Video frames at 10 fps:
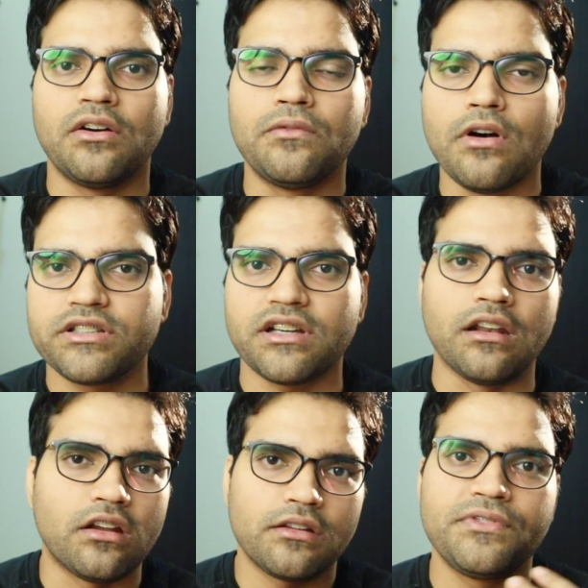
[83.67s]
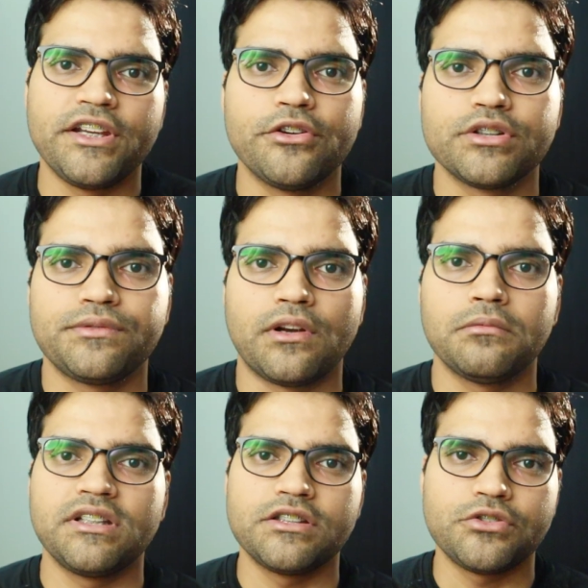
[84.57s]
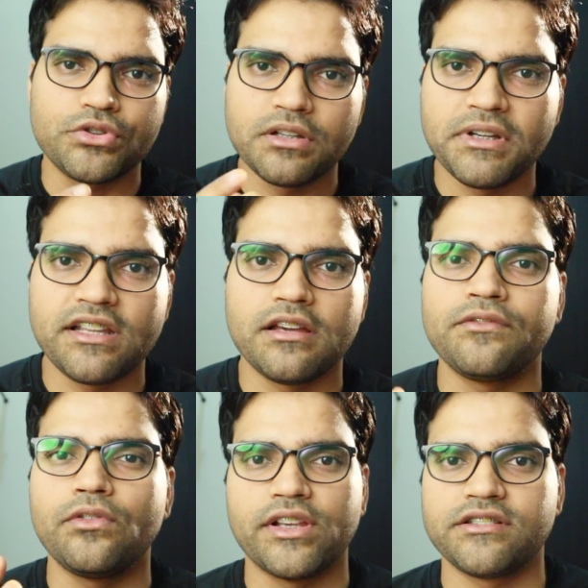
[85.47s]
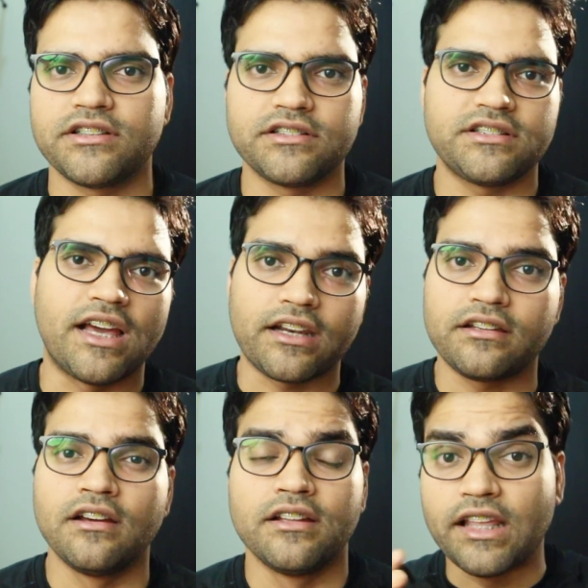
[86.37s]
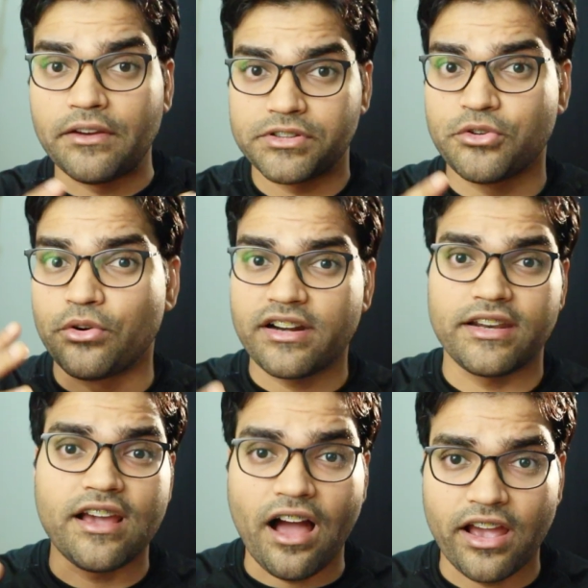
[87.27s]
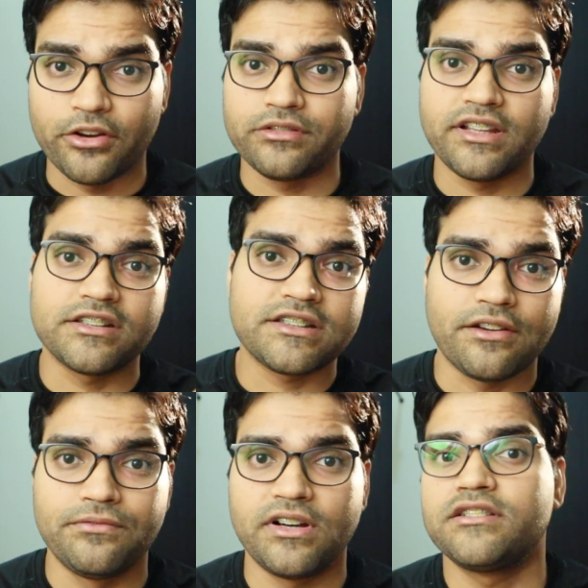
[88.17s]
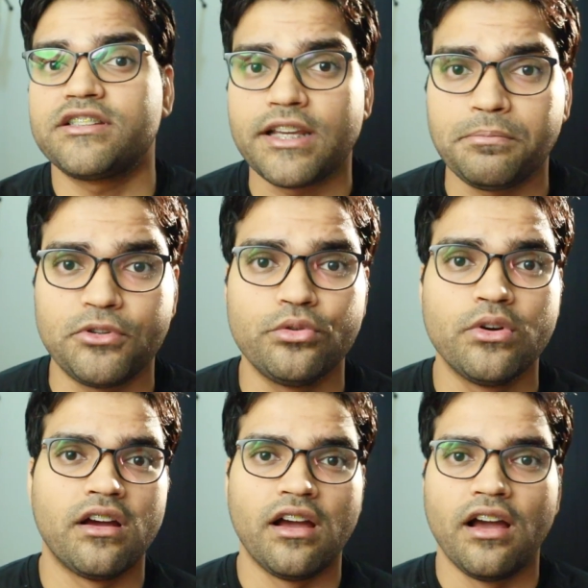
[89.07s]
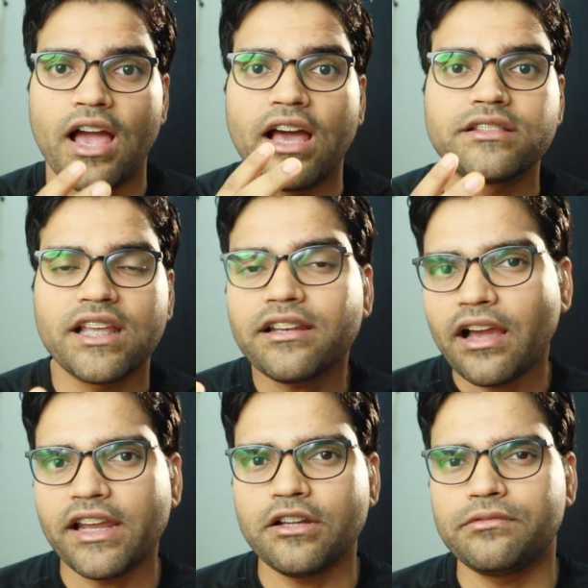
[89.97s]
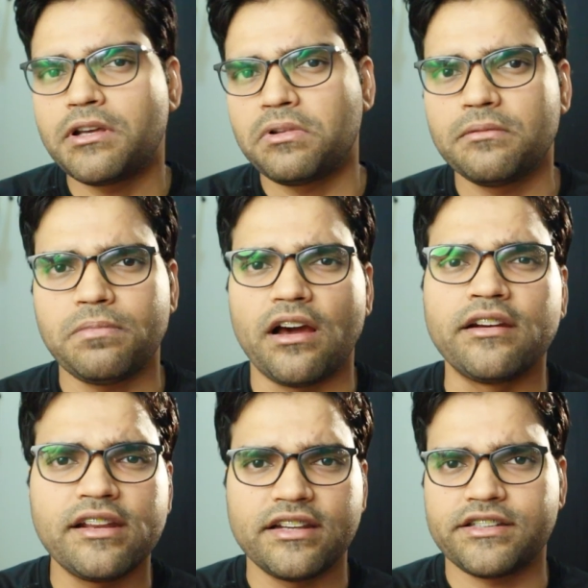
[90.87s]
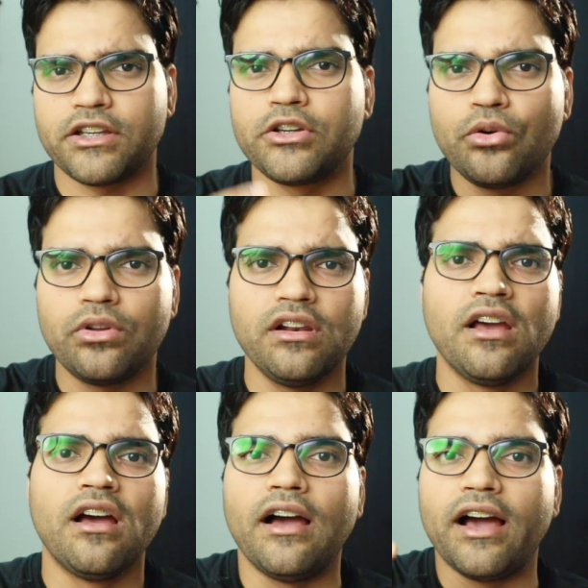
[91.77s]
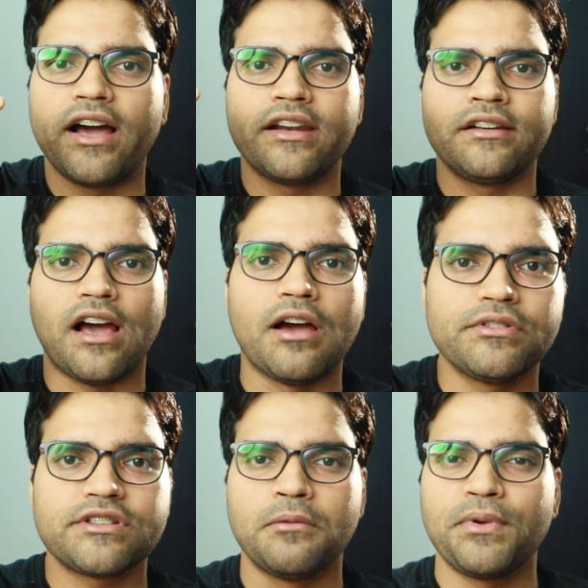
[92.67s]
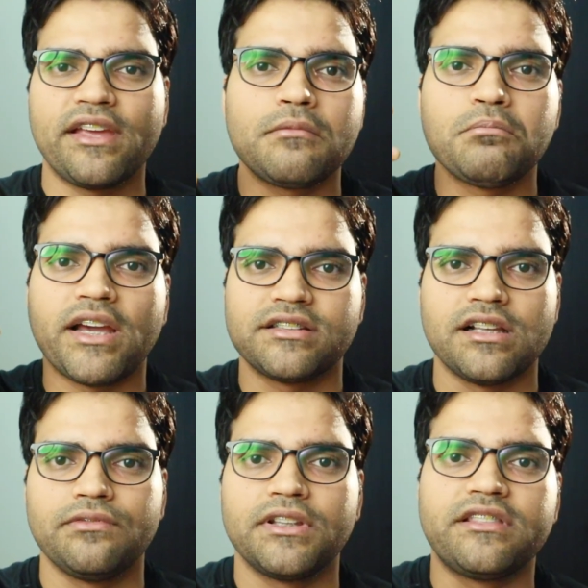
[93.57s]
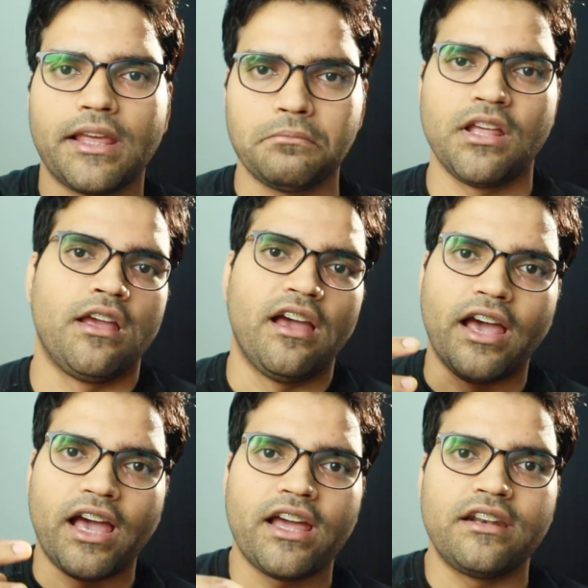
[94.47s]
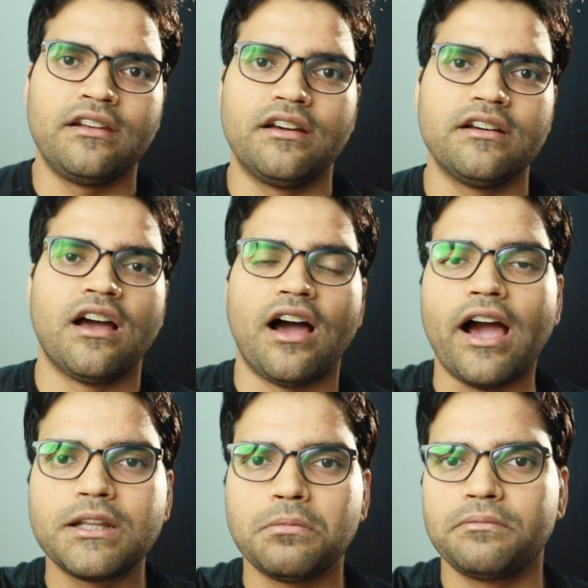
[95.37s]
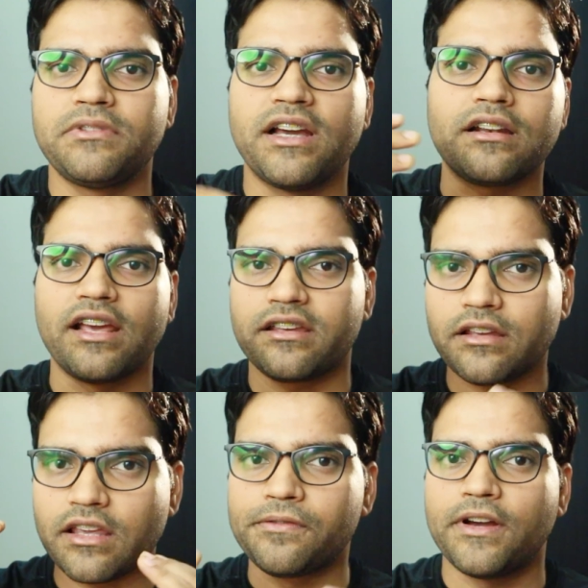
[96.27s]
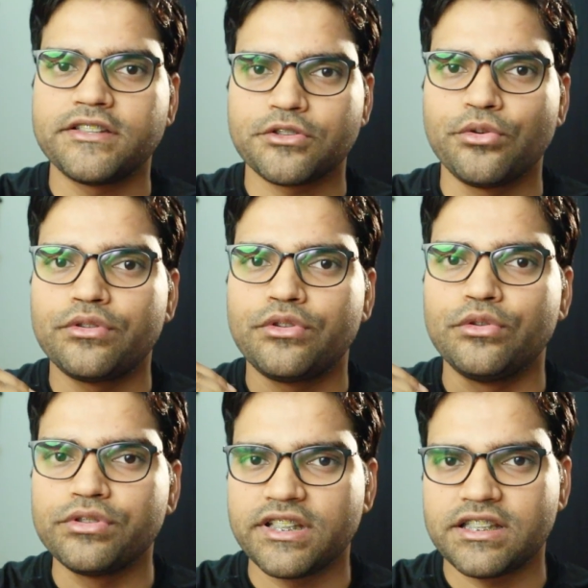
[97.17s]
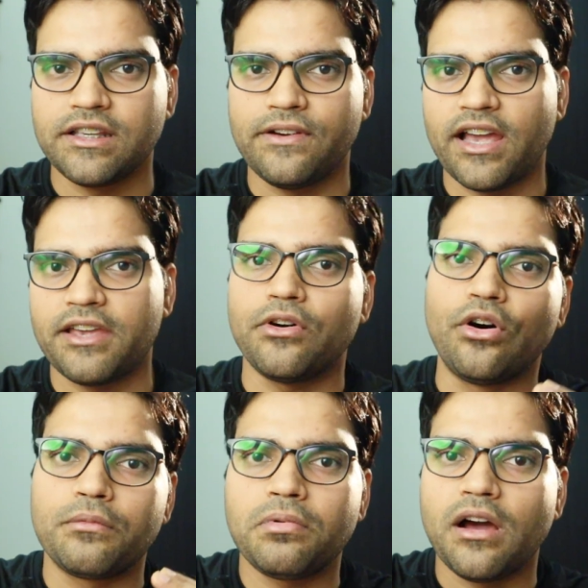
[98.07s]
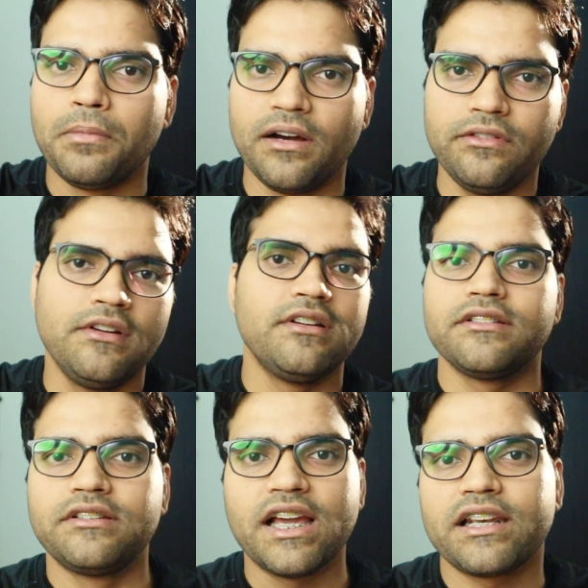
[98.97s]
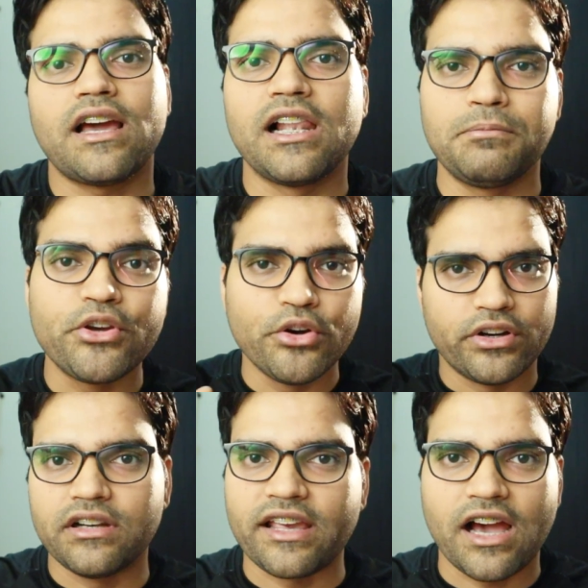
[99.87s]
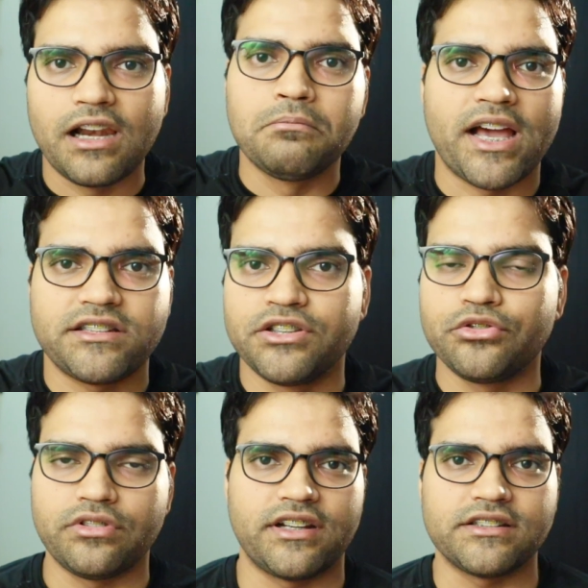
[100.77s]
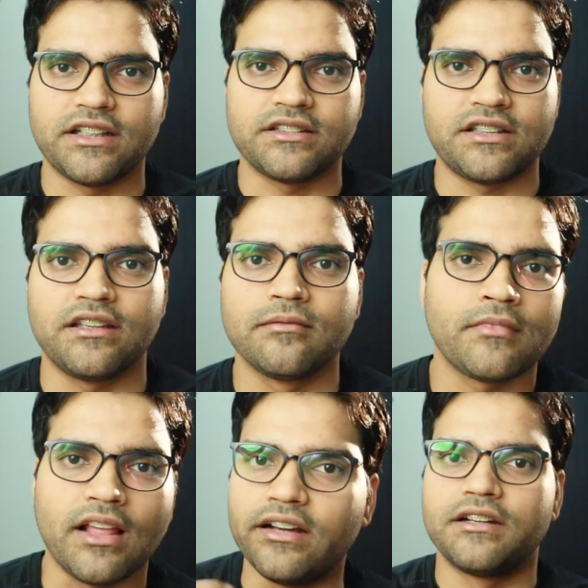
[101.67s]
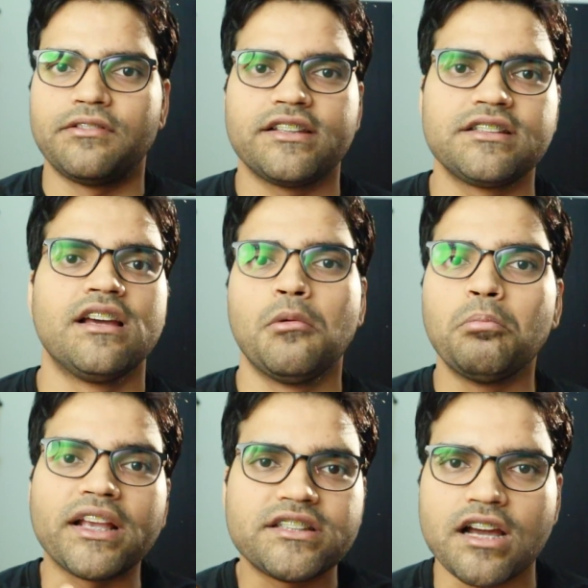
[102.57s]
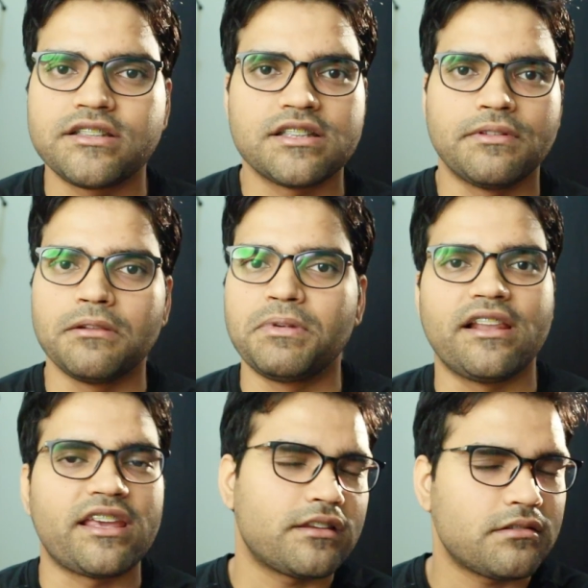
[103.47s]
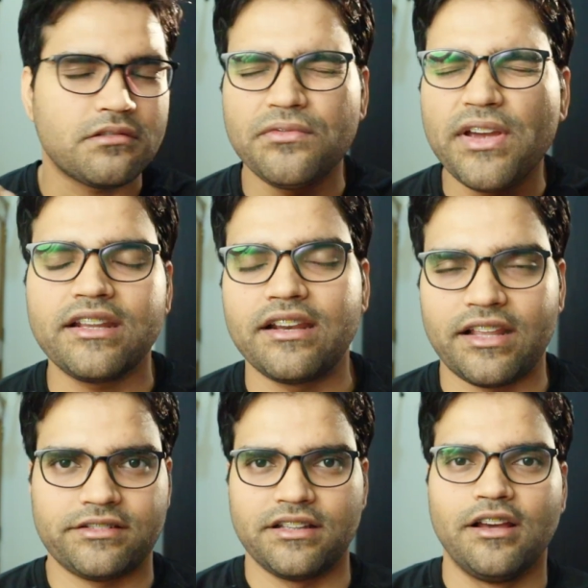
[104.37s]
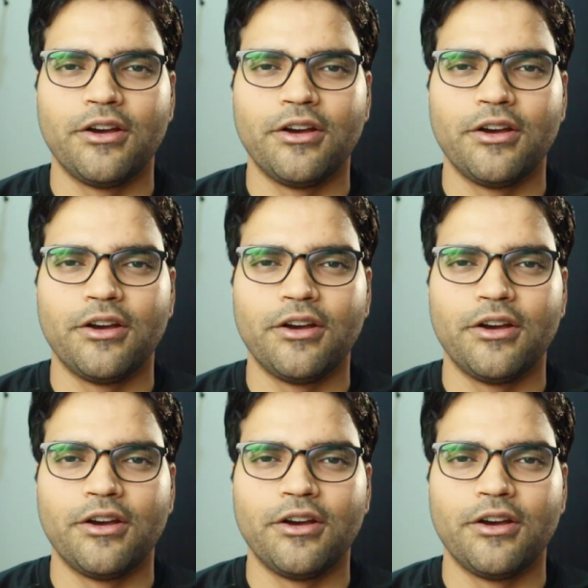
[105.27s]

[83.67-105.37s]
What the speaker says: watch a lot of videos from these social media influencers that they have scored really high on their step one, step two, and that kind of developed unrealistic goal, and I was comparing myself with them, and I developed that like if I score 265 or above, then I'll be good, like I'll match into the residency. Otherwise, my chances will be like very less.